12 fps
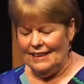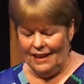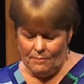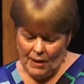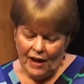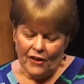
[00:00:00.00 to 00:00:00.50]

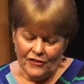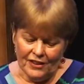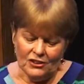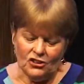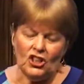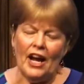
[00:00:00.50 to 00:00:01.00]
about
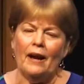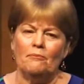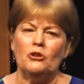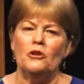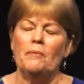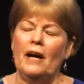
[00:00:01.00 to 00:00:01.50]
this
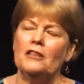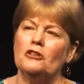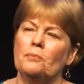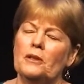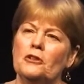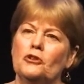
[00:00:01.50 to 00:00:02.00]
chapter about
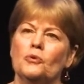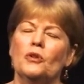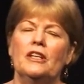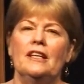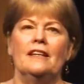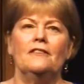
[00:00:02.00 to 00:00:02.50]
spiritual
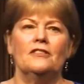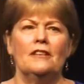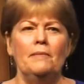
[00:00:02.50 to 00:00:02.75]
gifts.